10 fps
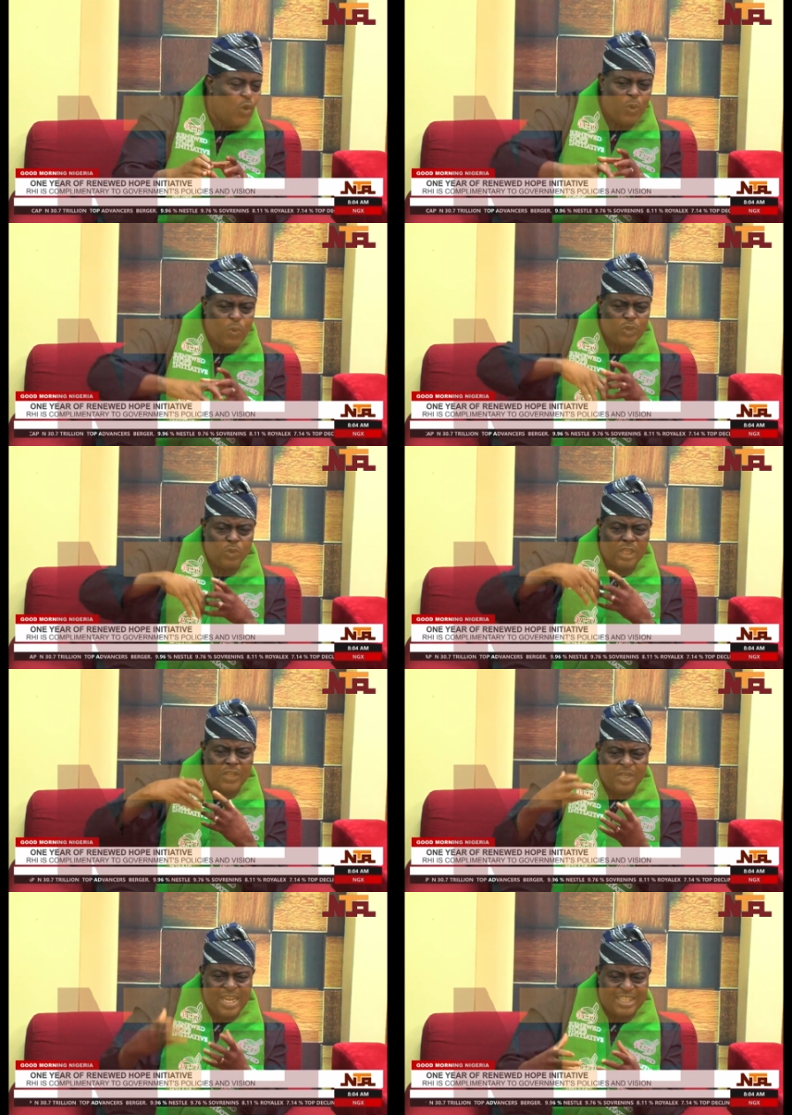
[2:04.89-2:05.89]
We want to
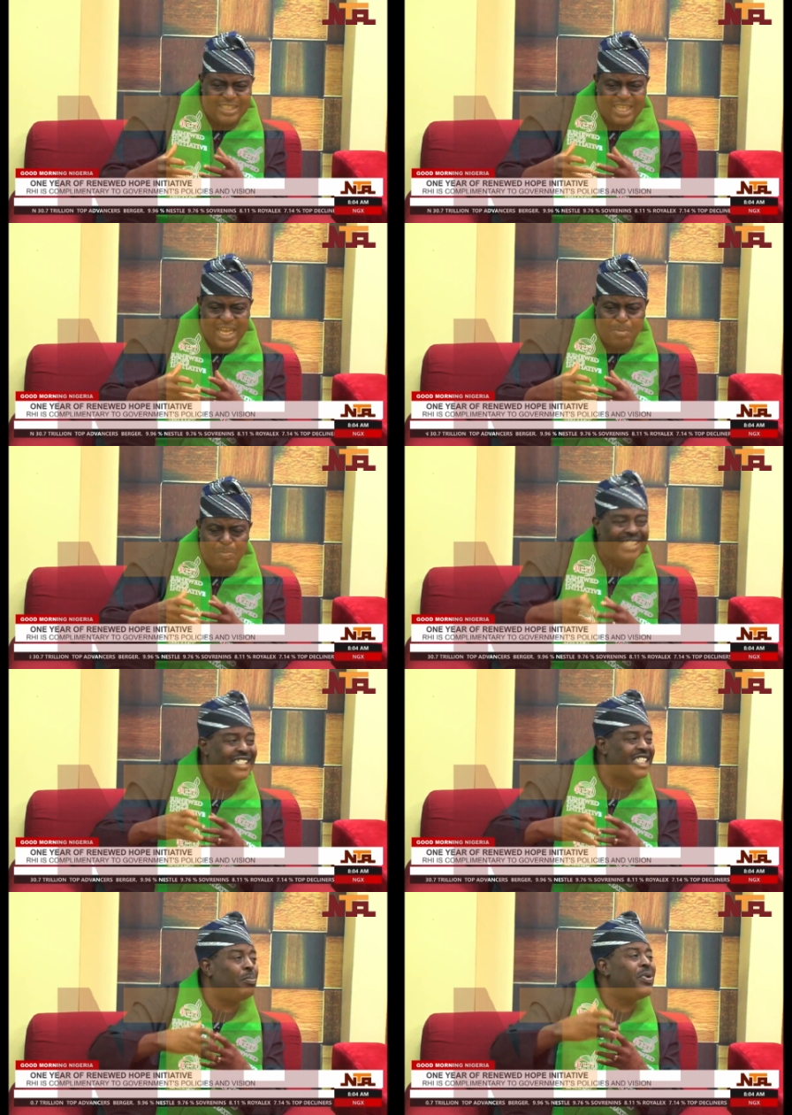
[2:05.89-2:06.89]
give you that
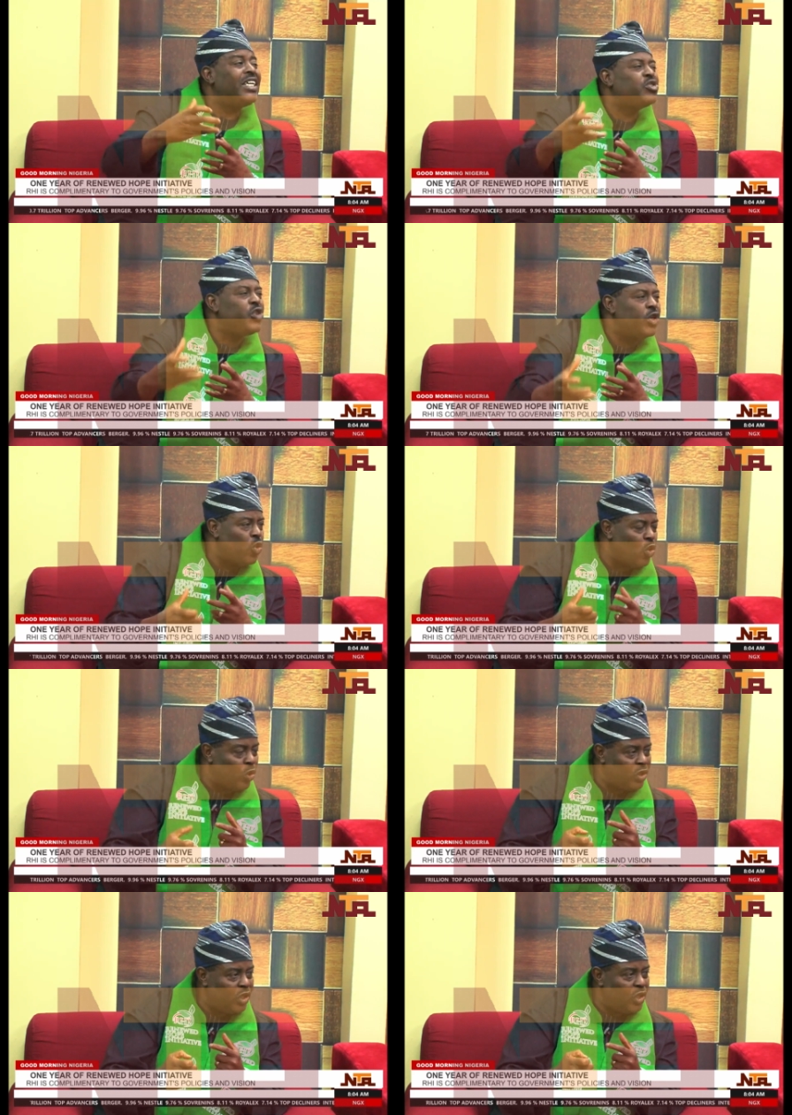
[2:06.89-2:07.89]
participatory
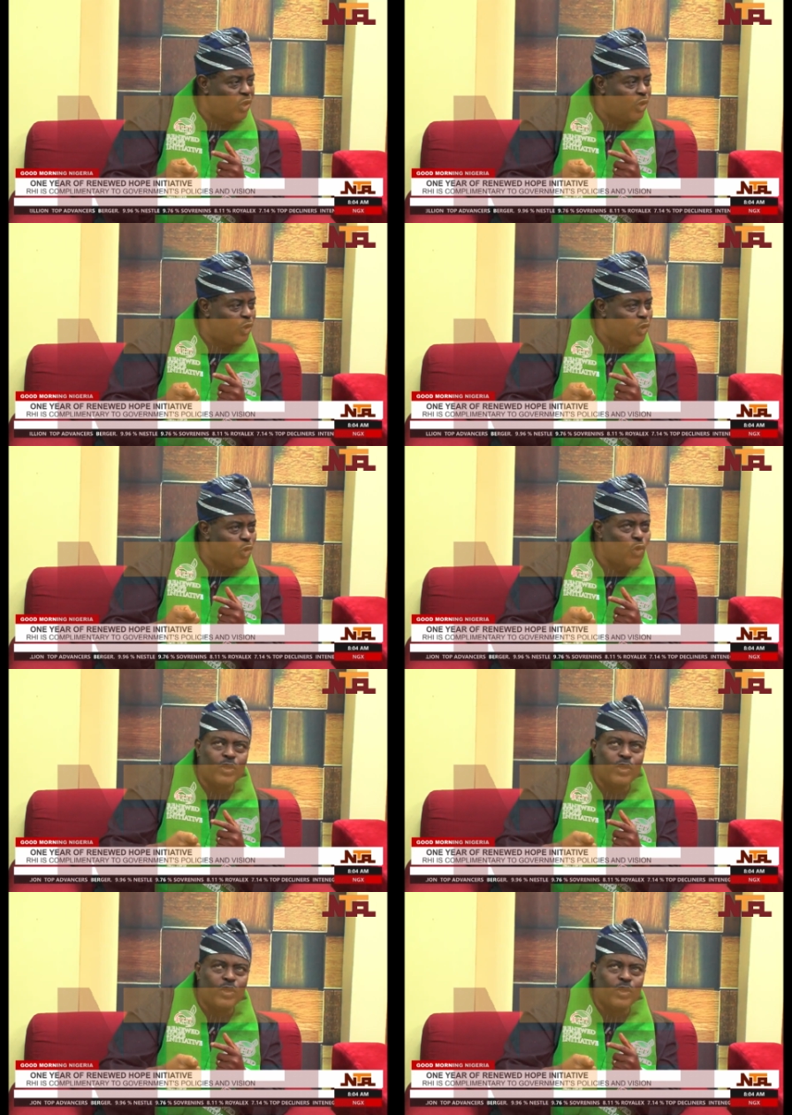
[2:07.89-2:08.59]
role, you know,